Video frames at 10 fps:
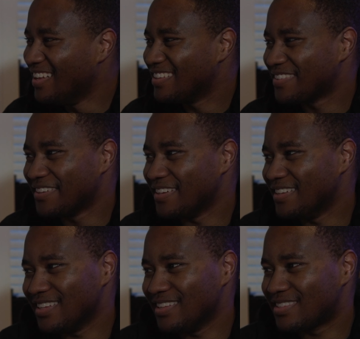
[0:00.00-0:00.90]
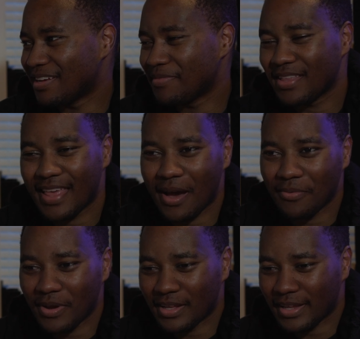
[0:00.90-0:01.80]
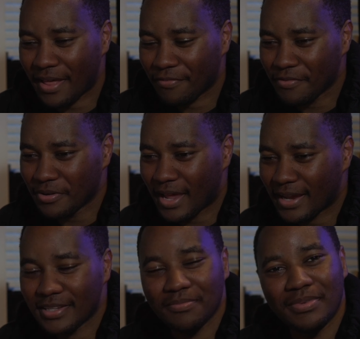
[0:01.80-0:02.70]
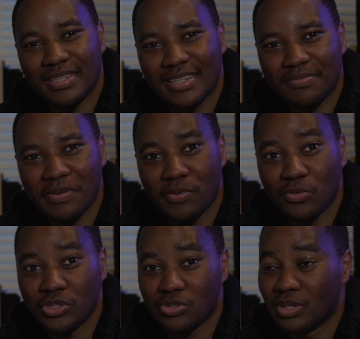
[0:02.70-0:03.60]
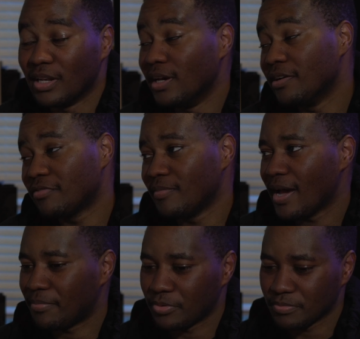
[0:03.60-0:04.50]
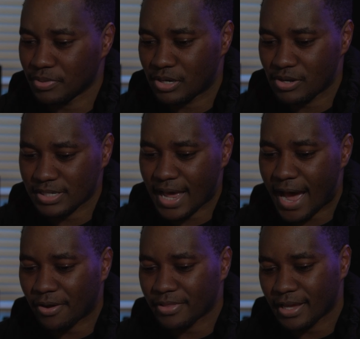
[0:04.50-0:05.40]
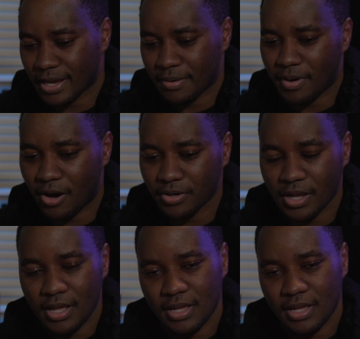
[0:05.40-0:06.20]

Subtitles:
So it's something that I feel like as business people we should learn from Apple, because how they come out,